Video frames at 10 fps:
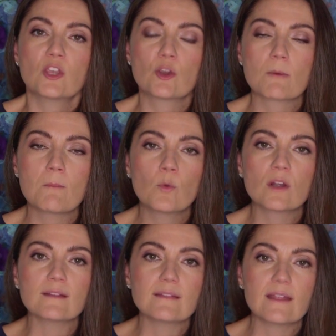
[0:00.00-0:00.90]
you're
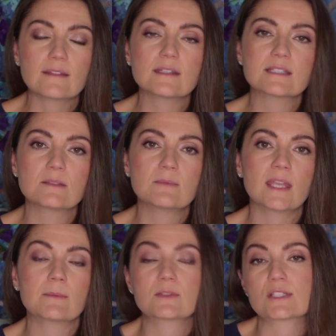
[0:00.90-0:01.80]
more likely to
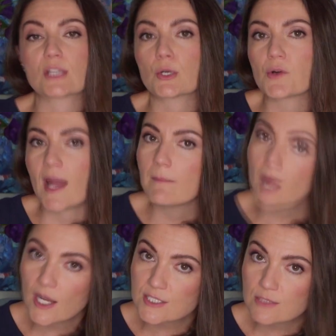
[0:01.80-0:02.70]
be able to grab
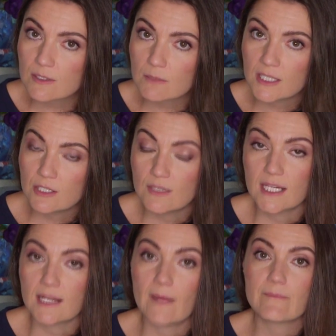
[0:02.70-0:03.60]
onto it when you
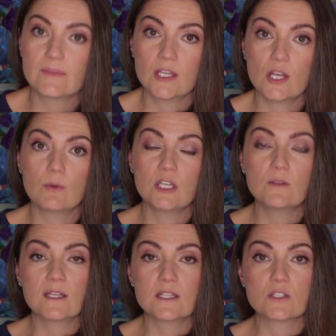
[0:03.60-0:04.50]
need it. You know, when you
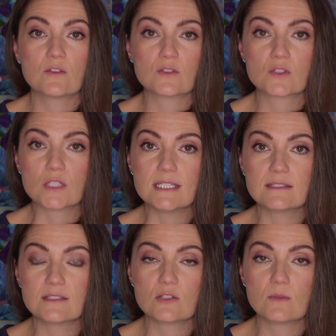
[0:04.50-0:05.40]
get into those tricky
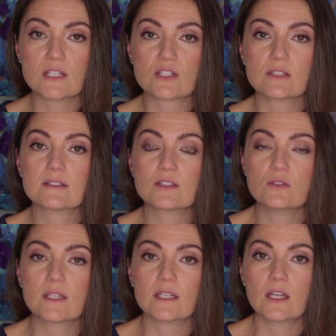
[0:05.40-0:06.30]
situations,
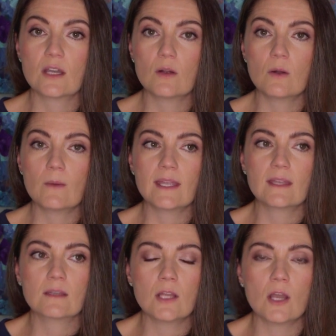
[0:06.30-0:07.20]
you can go, oh,
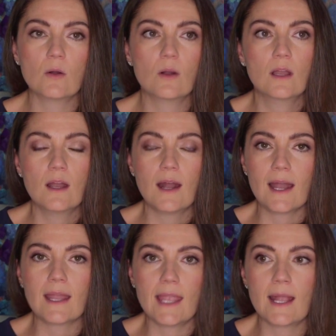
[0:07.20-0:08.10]
wait, no,
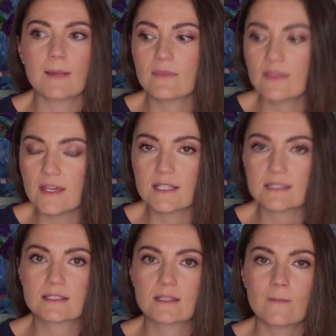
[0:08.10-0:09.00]
I am
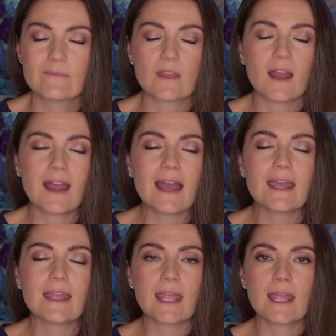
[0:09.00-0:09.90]
this.
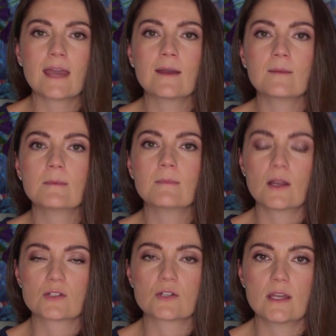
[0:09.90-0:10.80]
I am
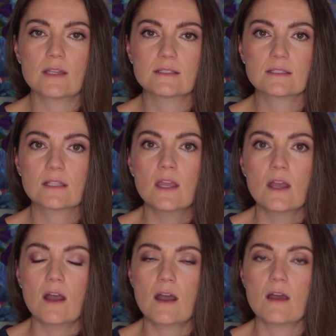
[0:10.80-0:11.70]
mantras.
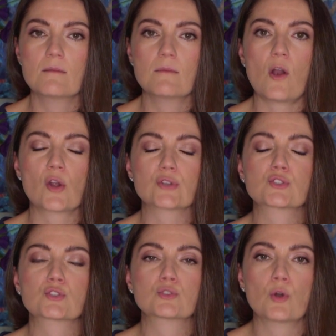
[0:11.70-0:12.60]
Um, are
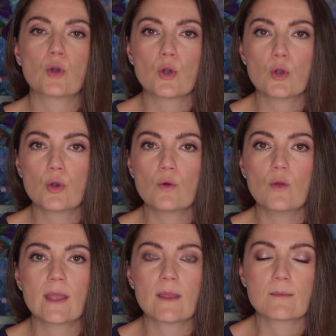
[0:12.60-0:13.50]

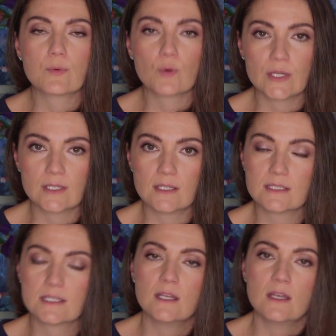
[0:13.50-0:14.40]
so
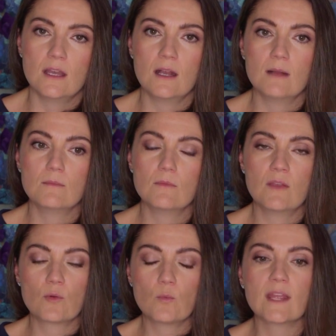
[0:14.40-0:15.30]
important um,
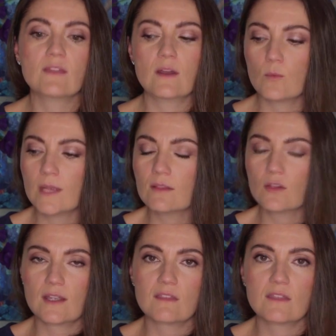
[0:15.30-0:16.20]
in the way that we
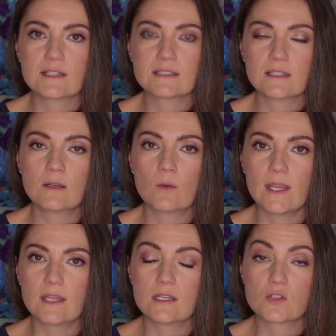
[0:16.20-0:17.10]
look at things in
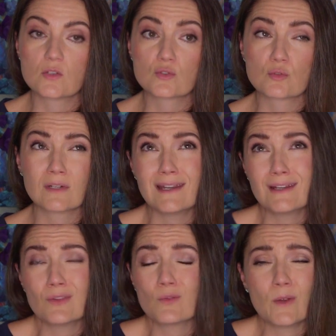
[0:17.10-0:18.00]
Awakening to Your Story
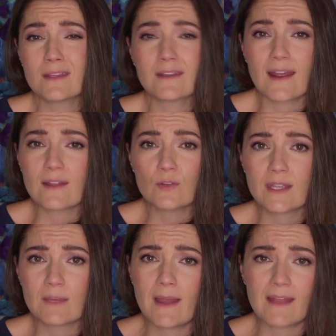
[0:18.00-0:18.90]
and in the way that I
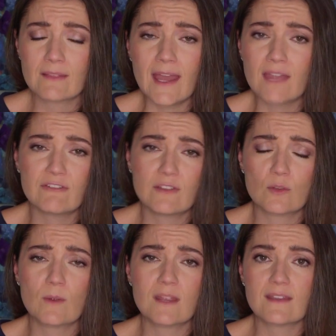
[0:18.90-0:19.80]
look at my life and
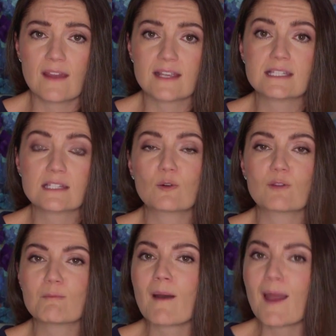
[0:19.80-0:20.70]
the way that I deal
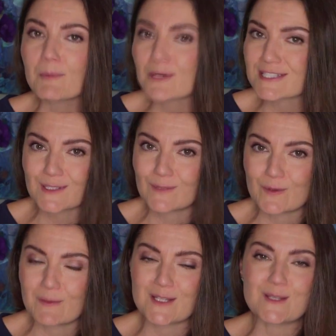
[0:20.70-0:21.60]
with my personal
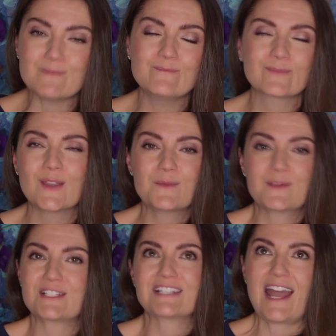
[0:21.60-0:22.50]
information,
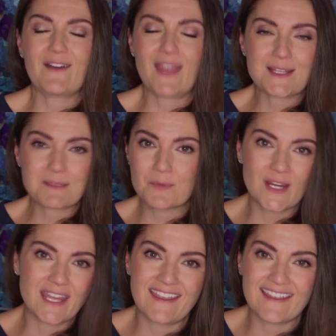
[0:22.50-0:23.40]
which is how I end up
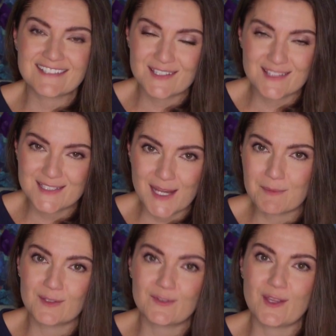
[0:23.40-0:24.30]
bringing it to the
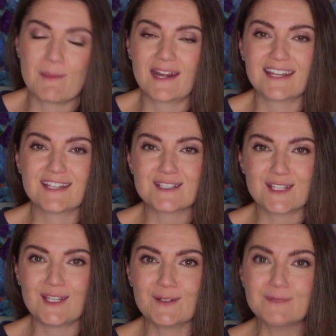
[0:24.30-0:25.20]
table of humanity
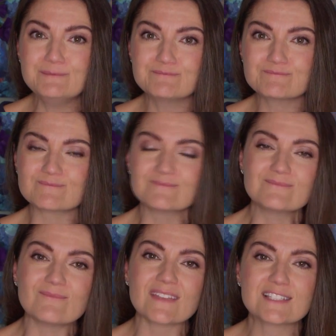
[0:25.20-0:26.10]
to you.
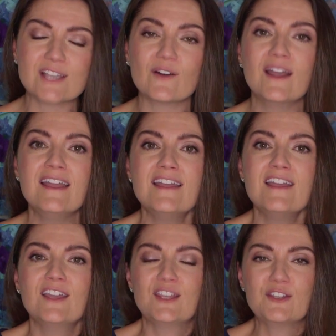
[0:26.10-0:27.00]
So,
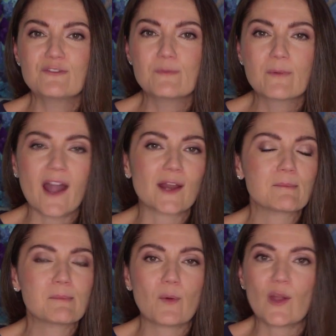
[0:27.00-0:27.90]
You've got to
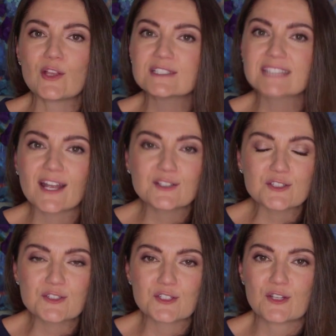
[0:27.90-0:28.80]
boil down
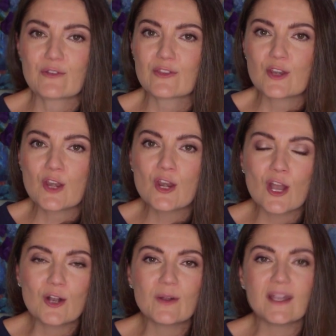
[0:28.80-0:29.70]
your truth,
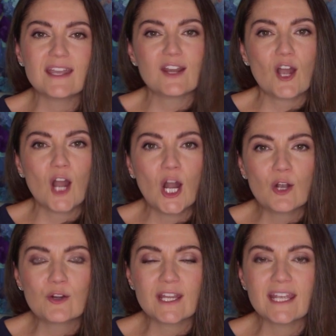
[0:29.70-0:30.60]
know it,
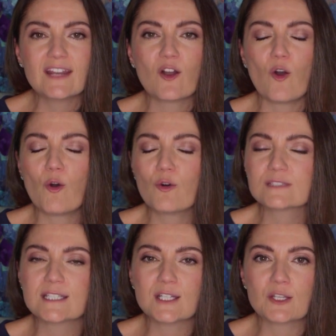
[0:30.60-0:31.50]
own it,
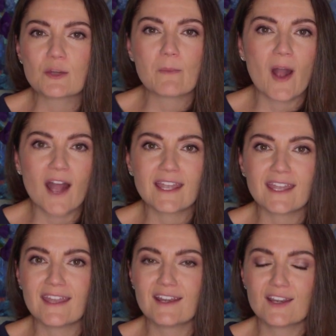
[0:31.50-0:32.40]
hold it in your
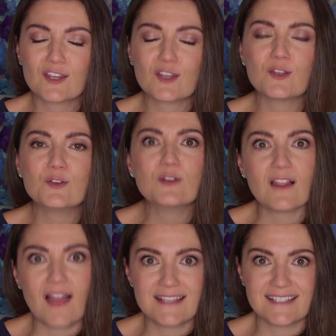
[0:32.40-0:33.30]
pocket,
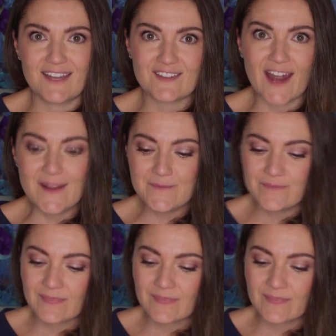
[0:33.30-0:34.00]
utilize it, right?